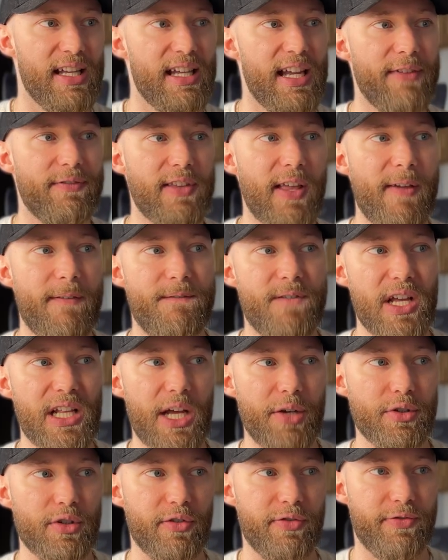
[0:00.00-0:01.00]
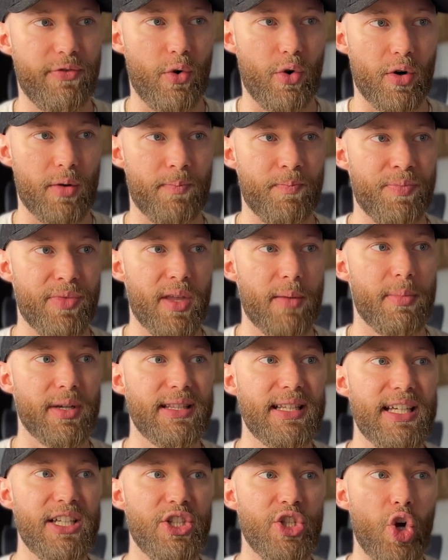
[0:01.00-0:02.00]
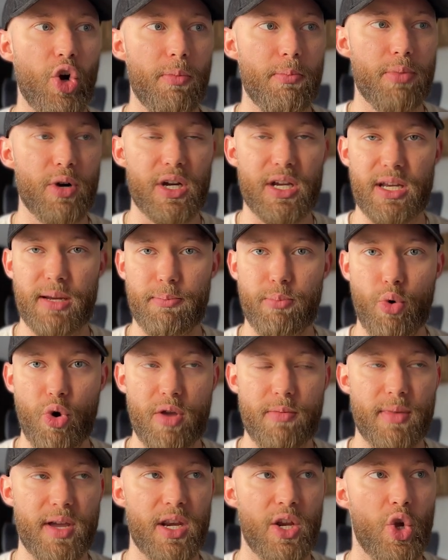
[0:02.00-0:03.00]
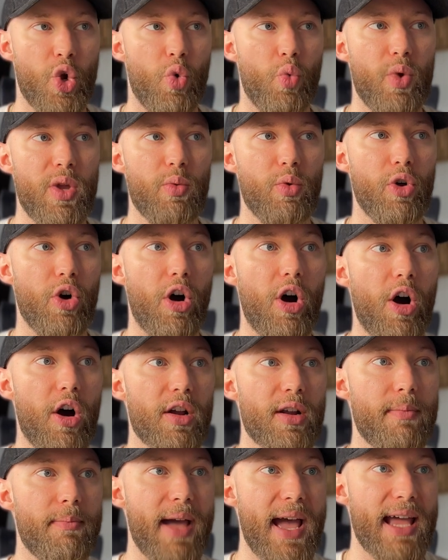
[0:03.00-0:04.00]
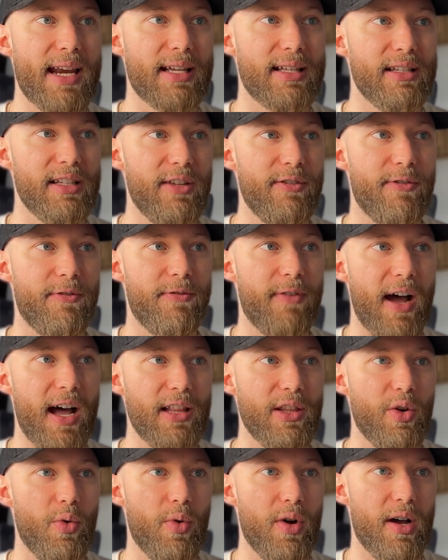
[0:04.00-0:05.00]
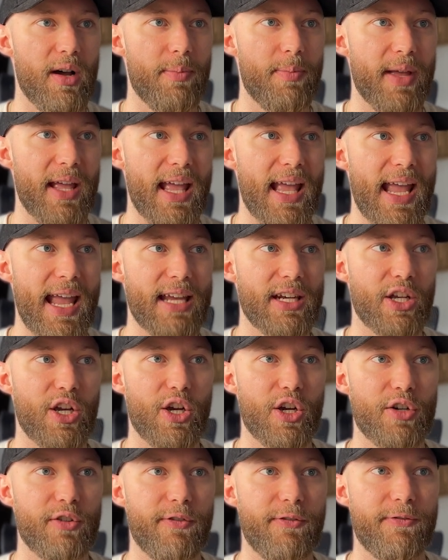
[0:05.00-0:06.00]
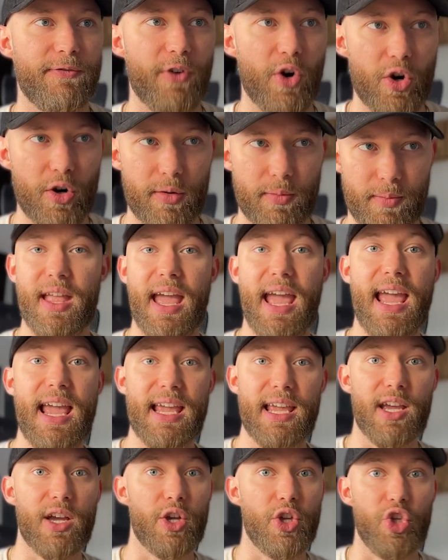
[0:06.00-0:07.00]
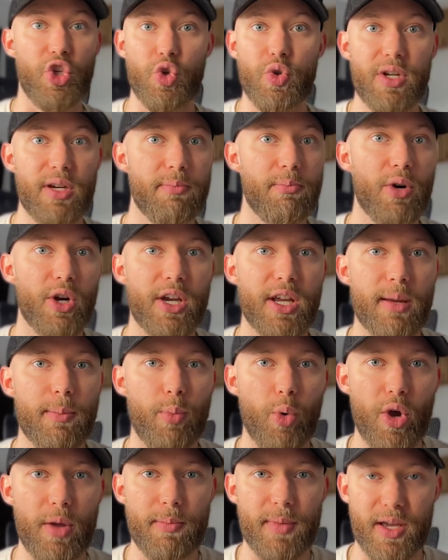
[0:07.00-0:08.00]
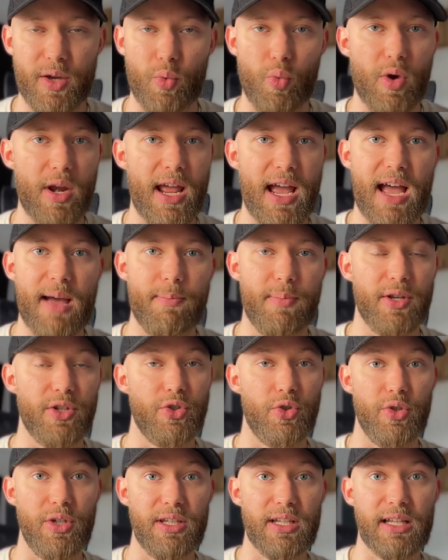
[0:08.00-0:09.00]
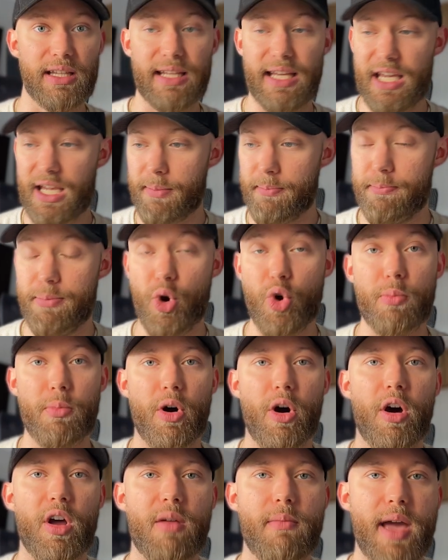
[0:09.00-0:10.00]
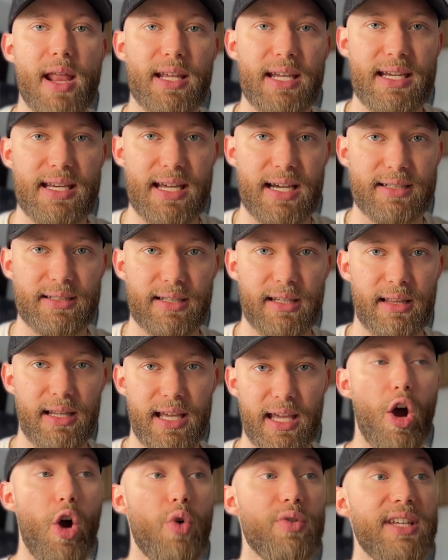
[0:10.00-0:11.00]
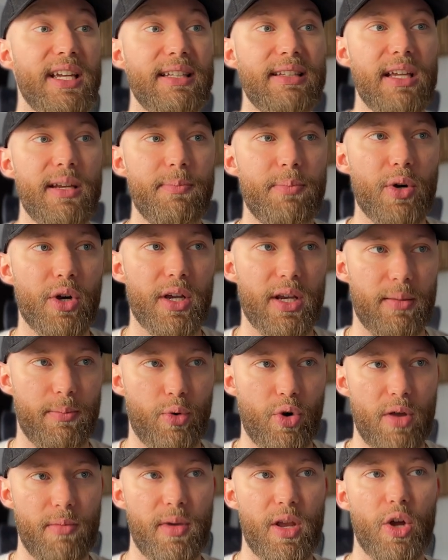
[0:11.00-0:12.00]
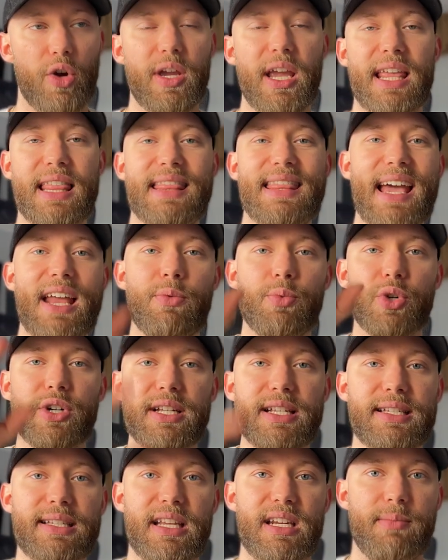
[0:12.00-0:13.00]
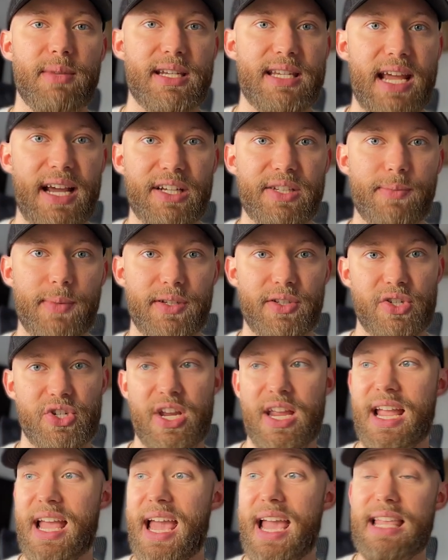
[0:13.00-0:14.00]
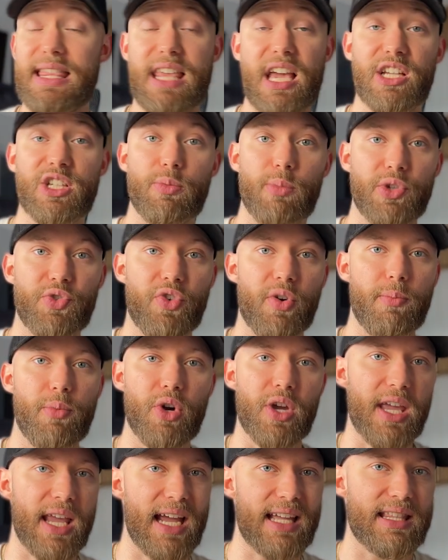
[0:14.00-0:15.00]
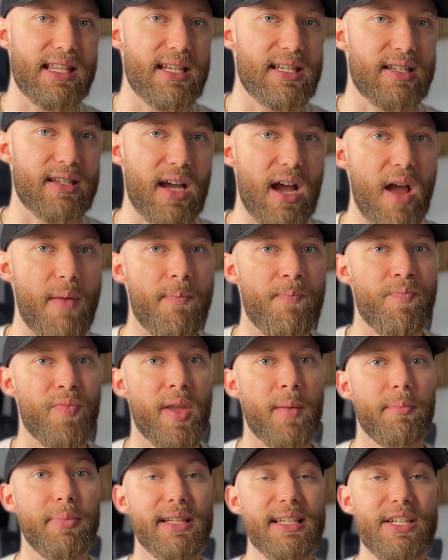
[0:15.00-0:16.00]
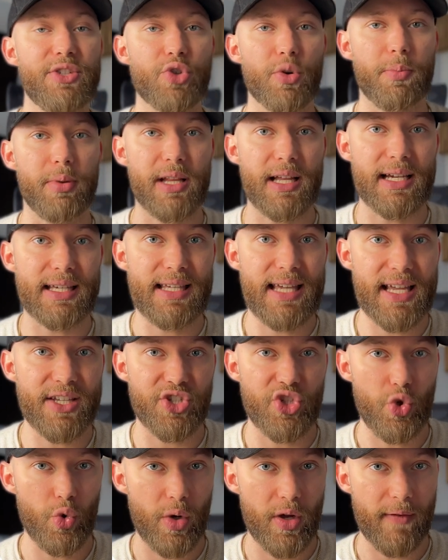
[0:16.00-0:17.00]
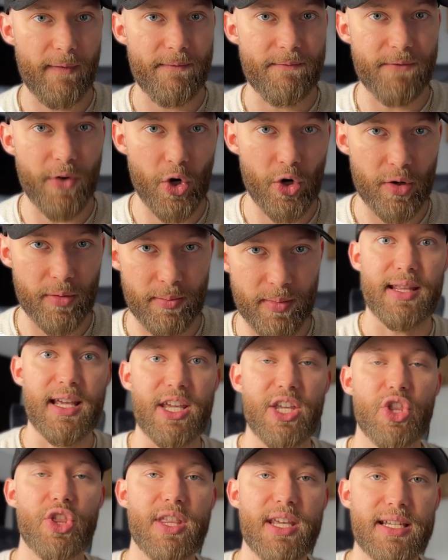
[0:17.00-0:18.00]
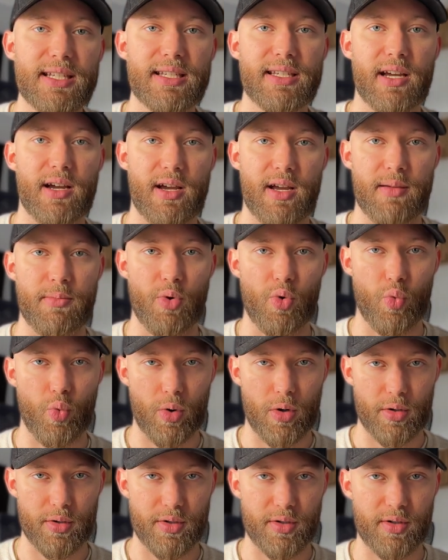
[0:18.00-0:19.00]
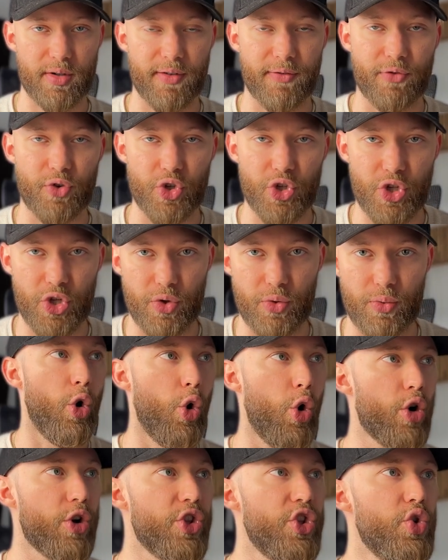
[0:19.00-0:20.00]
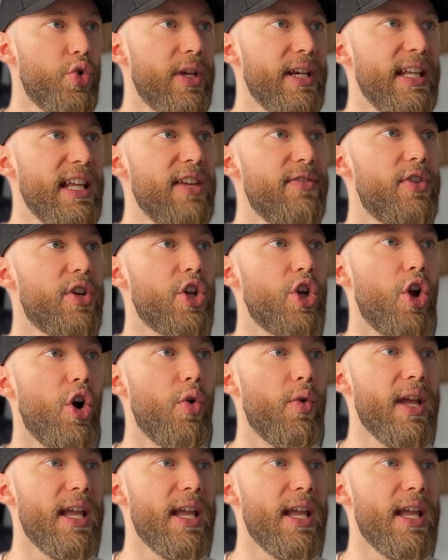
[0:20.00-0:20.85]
if they fill out the form, but they don't book an appointment, we will automatically follow up and confirm, hey, you didn't book an appointment. What happened? Do you need the link? Boom, automatically text the link. Oh, they did book an appointment. Okay, then we're gonna send them a text message. Hey, thanks so much for booking at this time. Please reply yes to confirm that this time works for you. Or you can even go